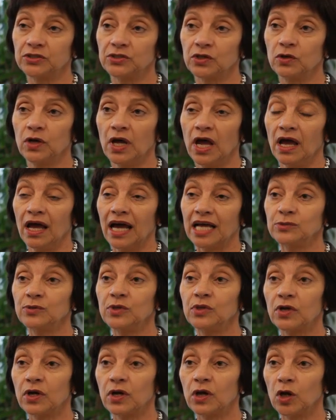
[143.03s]
So as we
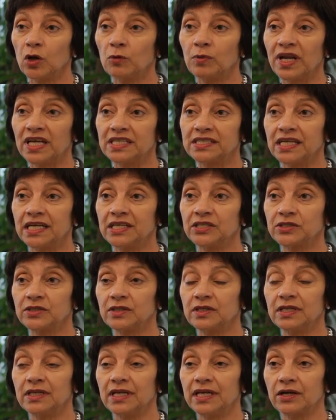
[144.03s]
look at
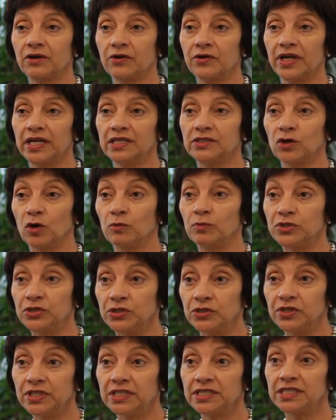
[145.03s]
globalization, it creates
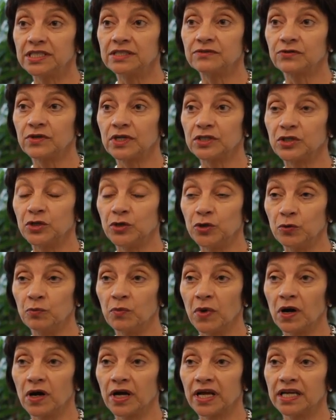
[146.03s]
opportunities for us in new
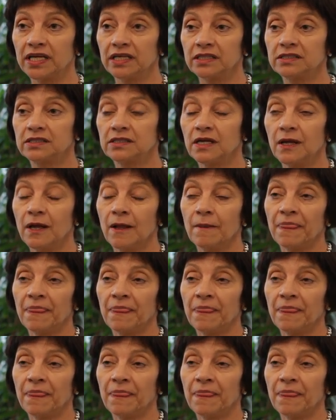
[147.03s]
markets.